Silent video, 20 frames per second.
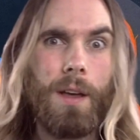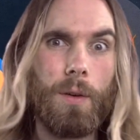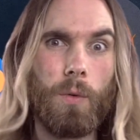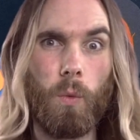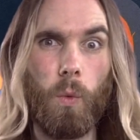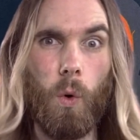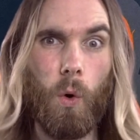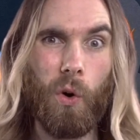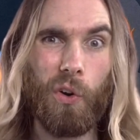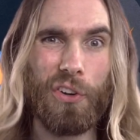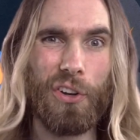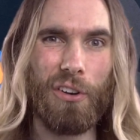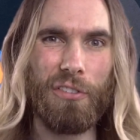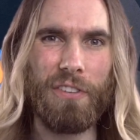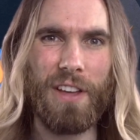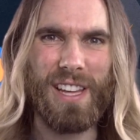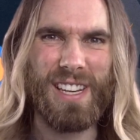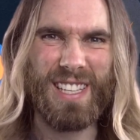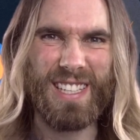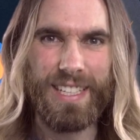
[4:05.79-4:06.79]
ward off
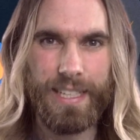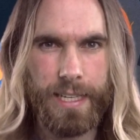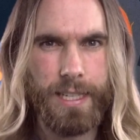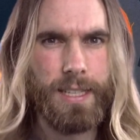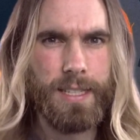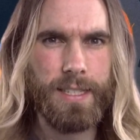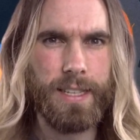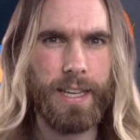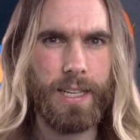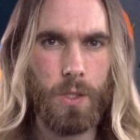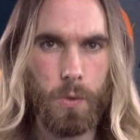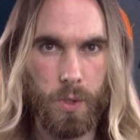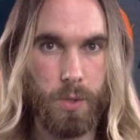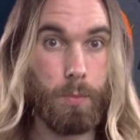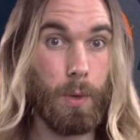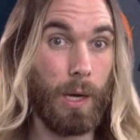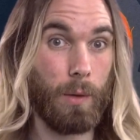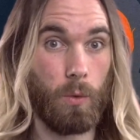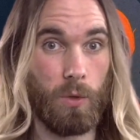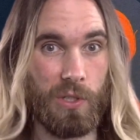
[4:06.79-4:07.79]
any insects which
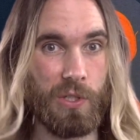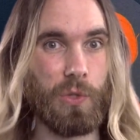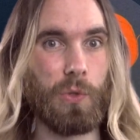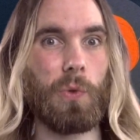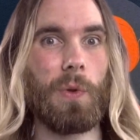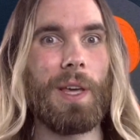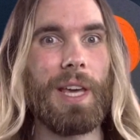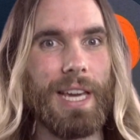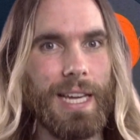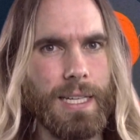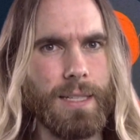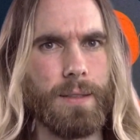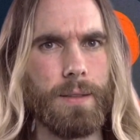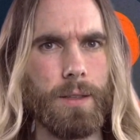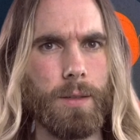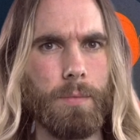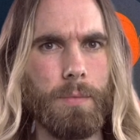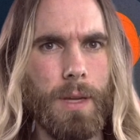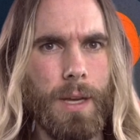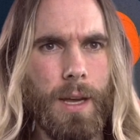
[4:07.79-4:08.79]
might want to eat
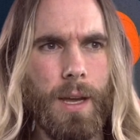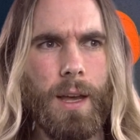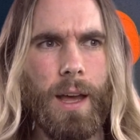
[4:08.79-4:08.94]
them,